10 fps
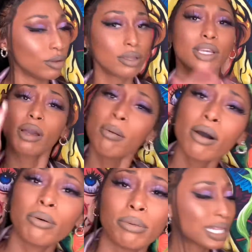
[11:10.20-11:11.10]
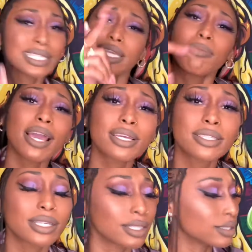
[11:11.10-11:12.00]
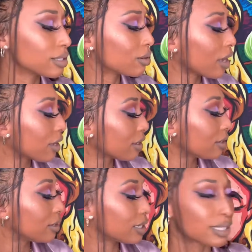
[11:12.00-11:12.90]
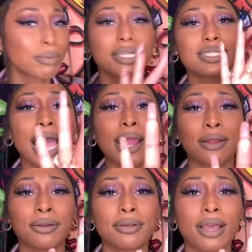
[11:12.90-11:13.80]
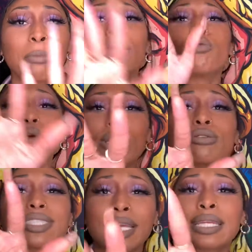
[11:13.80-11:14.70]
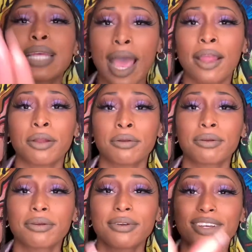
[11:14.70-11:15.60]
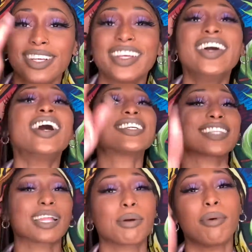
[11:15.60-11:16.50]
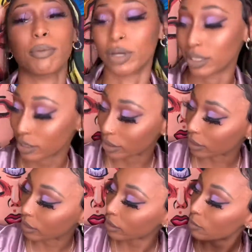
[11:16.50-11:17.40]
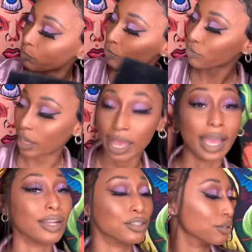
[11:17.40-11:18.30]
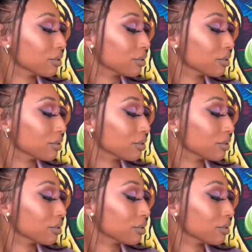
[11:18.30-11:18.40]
Come on, let's get back into this, okay? Because I'm getting tired. I'm getting real sick and tired. That sounded like my mom when I said that. I had to.